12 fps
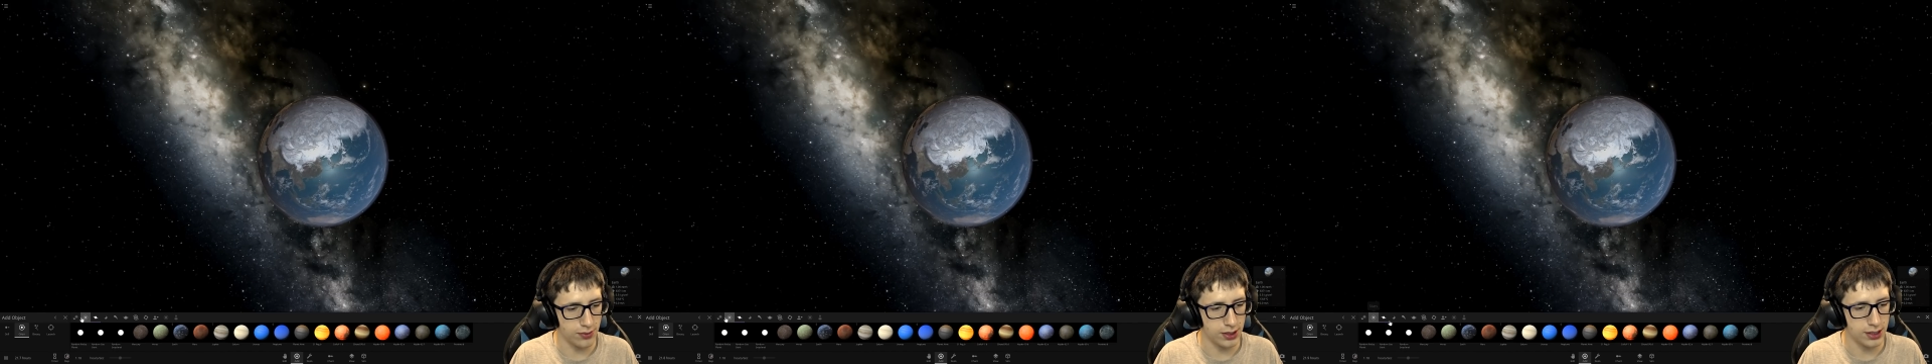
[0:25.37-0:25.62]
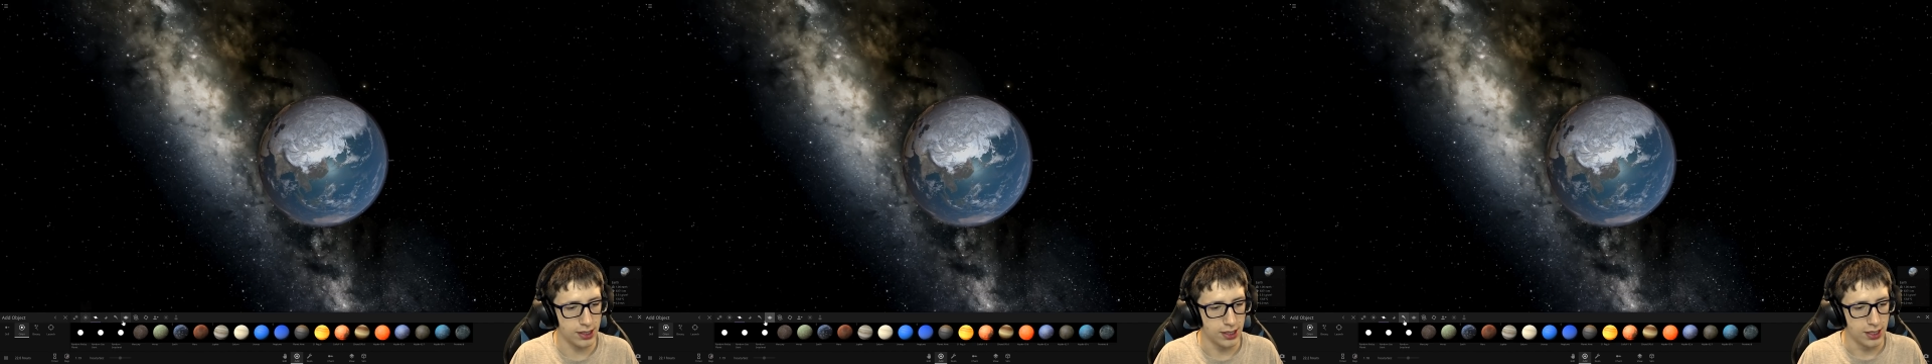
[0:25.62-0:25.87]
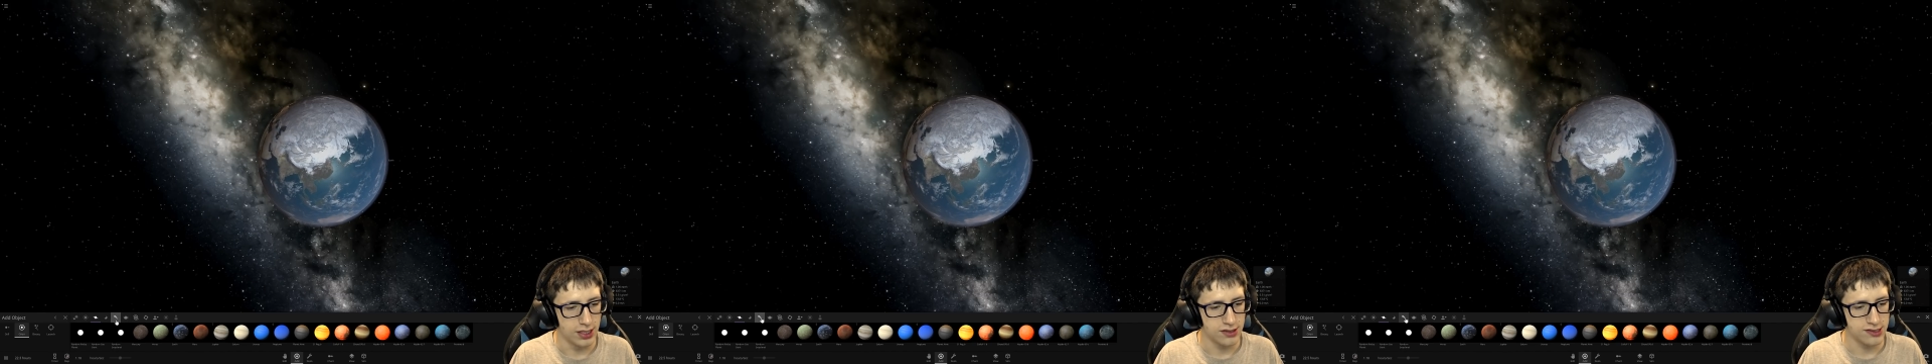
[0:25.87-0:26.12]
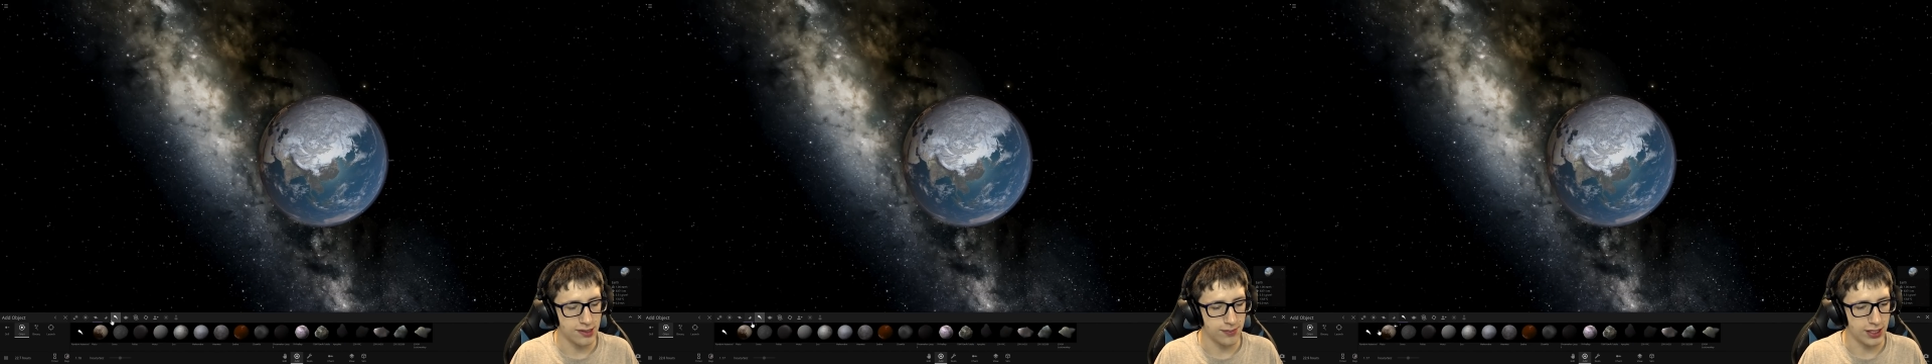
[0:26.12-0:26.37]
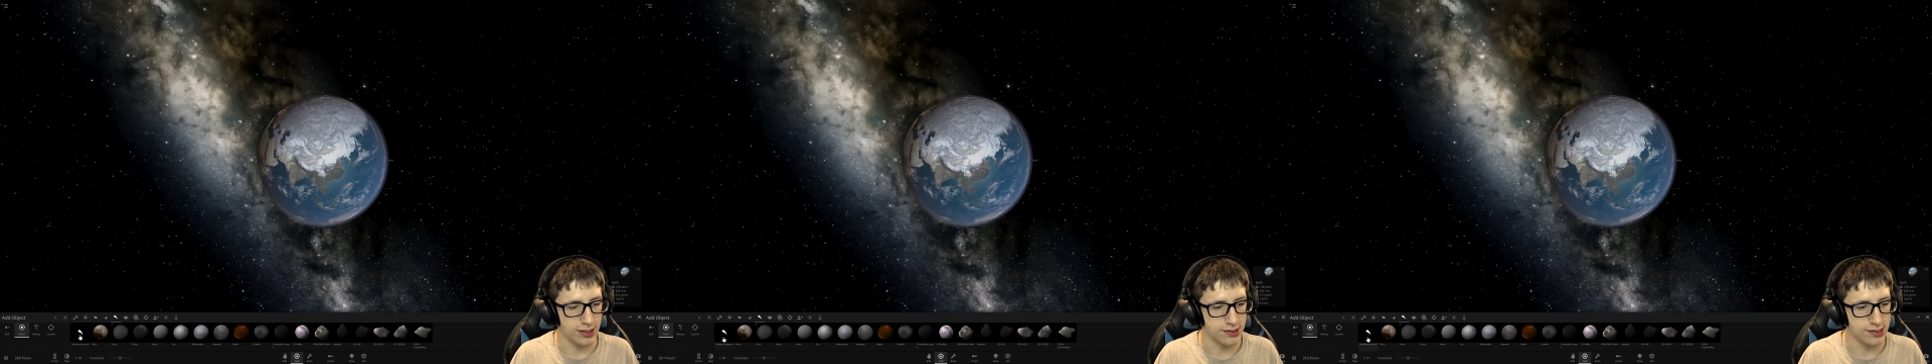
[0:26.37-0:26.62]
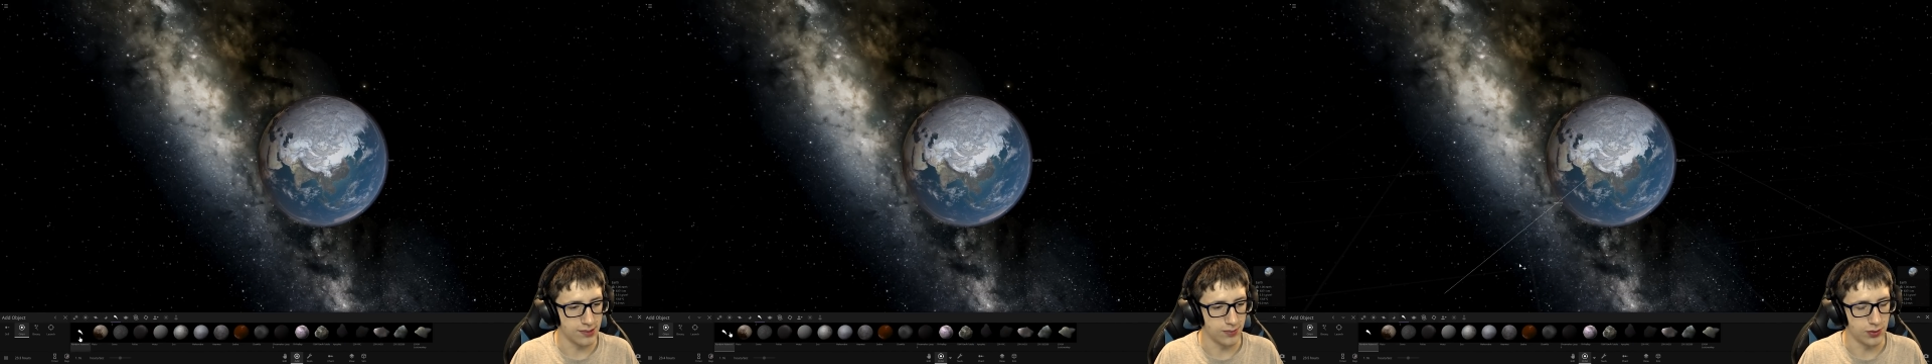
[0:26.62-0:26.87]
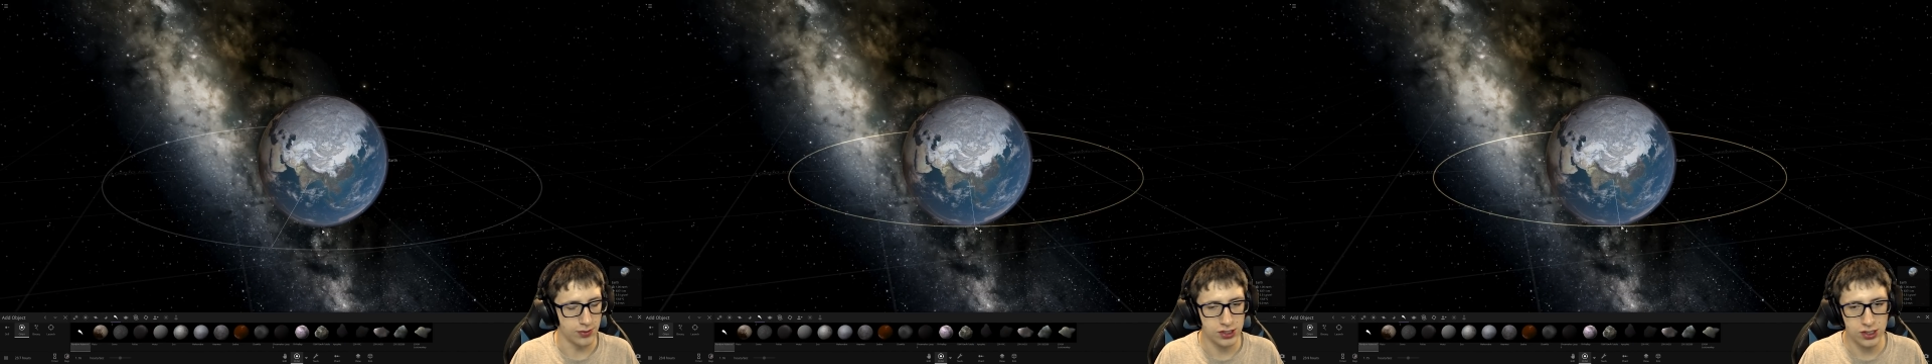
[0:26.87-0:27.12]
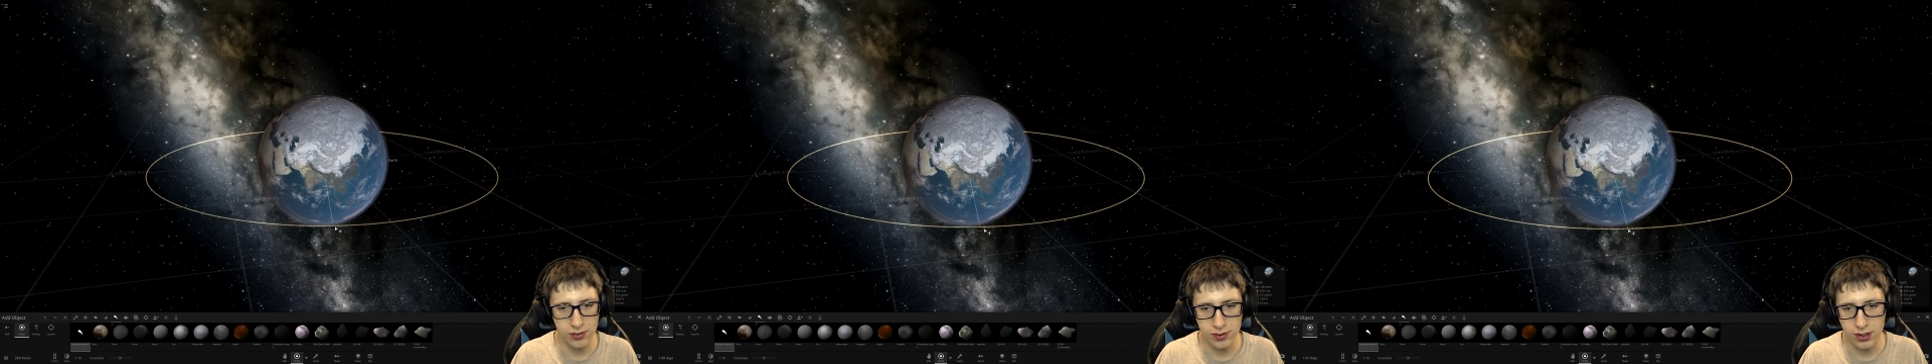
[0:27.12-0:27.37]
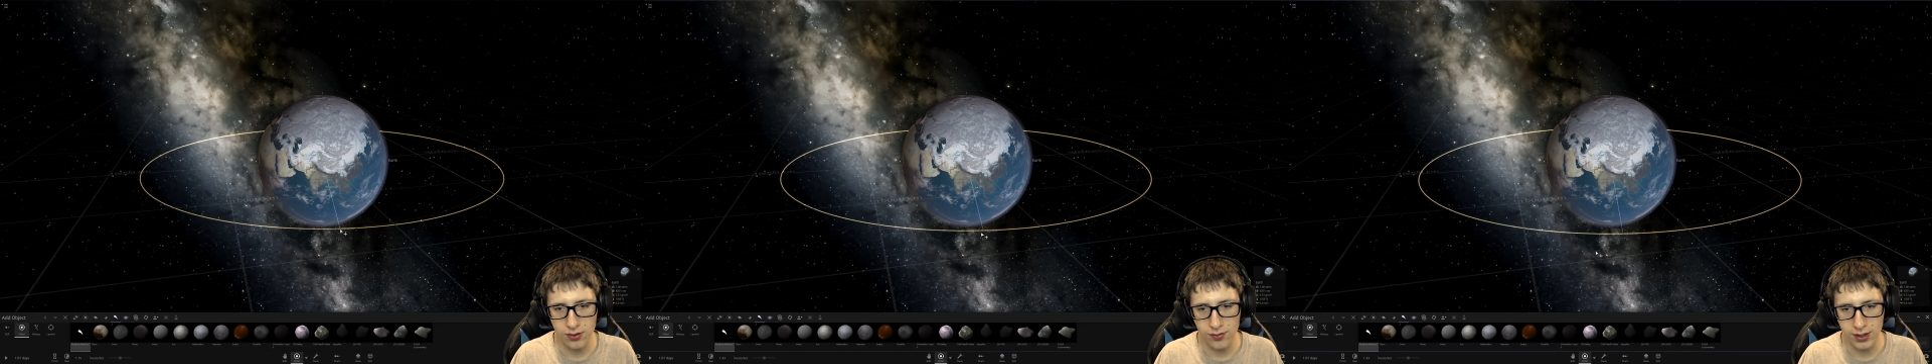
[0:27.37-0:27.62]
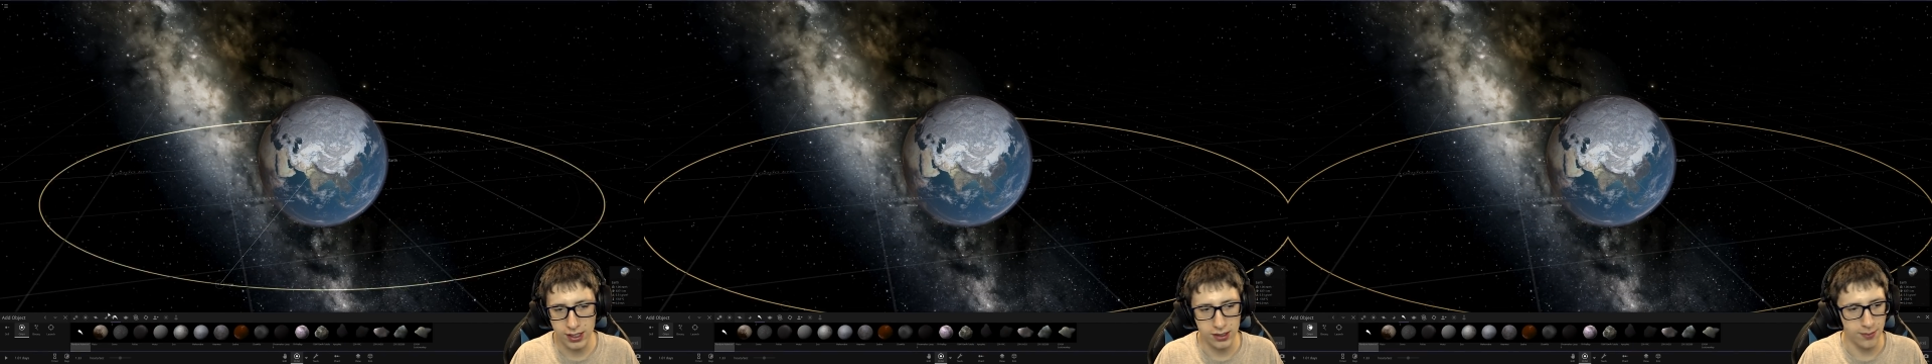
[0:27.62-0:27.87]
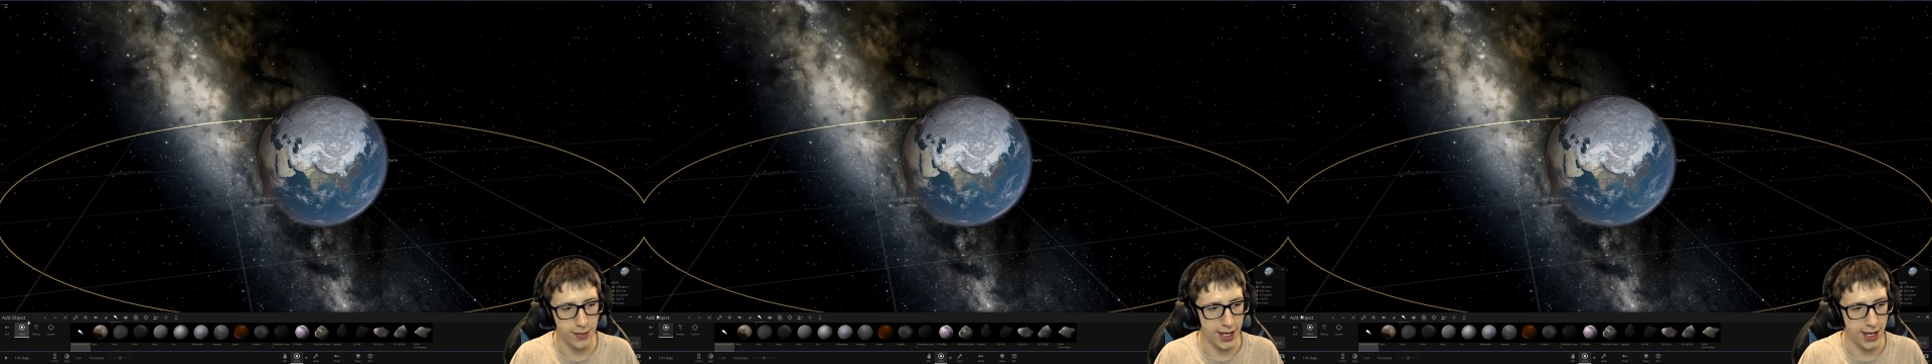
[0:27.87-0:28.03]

with something simple. We'll start with a random